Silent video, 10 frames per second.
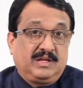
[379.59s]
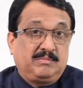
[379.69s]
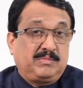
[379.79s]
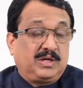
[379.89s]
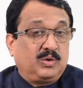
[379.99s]

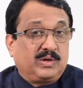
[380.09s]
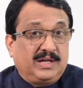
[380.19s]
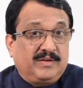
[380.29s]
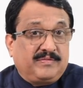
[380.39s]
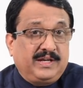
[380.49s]
But look at
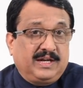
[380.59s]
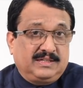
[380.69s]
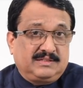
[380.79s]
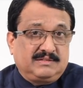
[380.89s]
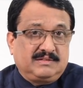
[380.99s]

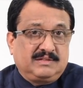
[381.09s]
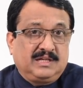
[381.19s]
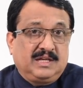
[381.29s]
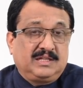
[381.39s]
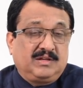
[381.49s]
FDIs,
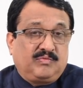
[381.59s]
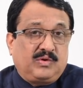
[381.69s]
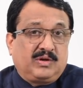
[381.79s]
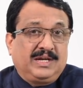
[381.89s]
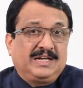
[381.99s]
the
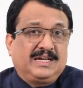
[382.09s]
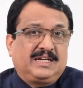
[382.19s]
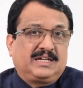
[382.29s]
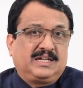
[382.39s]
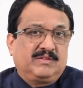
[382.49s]
foreign
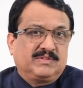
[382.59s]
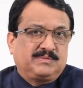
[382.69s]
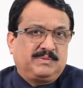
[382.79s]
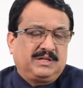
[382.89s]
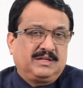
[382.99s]
direct
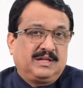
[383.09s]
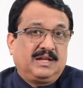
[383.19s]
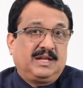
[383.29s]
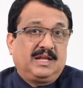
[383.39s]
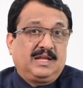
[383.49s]
investment.
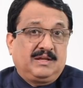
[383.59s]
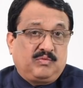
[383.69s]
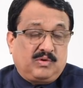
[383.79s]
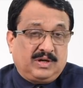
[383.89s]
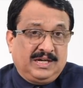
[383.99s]

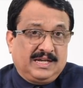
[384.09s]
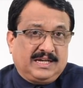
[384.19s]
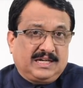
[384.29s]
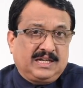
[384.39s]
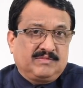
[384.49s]
Foreign
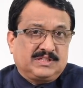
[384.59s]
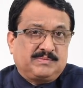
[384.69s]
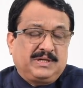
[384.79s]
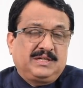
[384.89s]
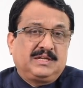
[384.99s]
direct
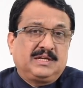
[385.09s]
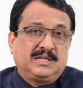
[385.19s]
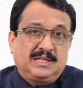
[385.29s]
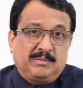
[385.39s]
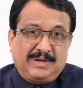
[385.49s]
investment,
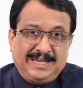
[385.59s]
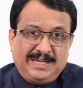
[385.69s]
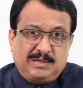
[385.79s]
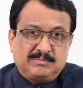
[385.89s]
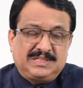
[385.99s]
the money
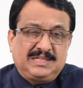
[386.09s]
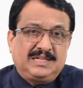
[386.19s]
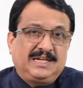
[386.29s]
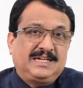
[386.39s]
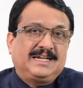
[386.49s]
comes in,
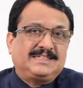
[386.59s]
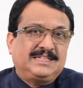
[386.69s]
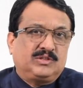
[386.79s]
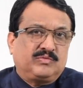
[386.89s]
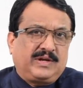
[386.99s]
it gets
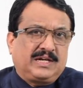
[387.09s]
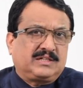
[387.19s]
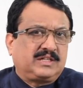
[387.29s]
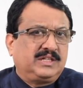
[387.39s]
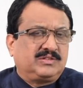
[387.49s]
into
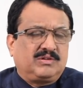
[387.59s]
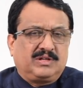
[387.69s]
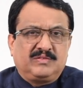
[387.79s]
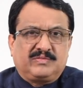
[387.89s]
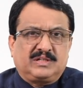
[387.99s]
factories or
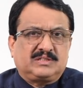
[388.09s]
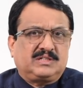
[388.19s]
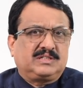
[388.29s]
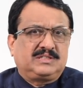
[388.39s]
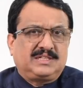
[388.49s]

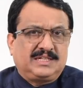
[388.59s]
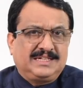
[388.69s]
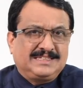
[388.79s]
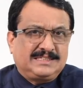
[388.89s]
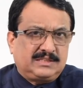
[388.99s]
infrastructure.
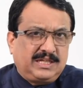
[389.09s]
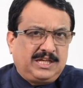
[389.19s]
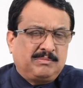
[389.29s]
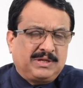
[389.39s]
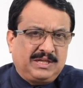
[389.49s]
It's a
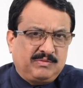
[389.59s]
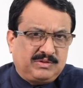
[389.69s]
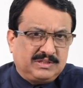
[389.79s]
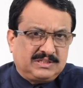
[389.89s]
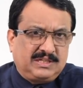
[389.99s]
sticky money which
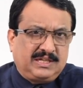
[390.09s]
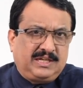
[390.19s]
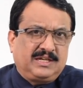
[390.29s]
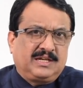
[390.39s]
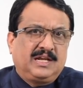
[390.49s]
will stick
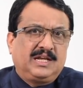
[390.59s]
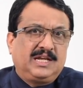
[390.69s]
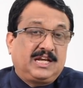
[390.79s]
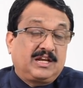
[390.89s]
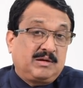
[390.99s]
here.
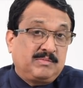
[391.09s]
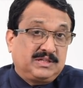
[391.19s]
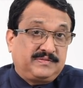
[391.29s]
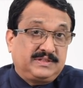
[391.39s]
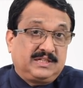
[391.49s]
It will come as
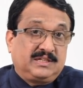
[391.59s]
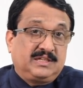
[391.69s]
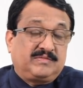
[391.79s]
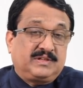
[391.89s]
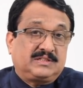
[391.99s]
physical
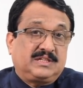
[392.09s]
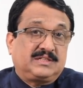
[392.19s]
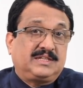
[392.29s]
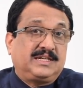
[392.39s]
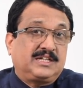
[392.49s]

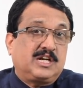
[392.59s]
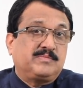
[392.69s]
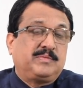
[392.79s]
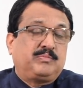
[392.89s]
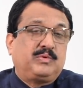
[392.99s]
infrastructure. It can't
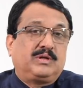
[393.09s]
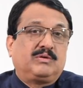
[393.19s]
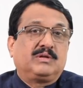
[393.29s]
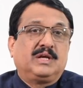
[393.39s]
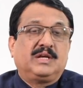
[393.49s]
be pulled
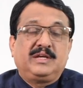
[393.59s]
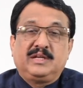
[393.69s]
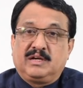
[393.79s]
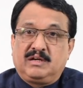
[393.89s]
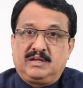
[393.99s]
out in
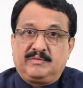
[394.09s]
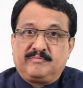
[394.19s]
a hurry.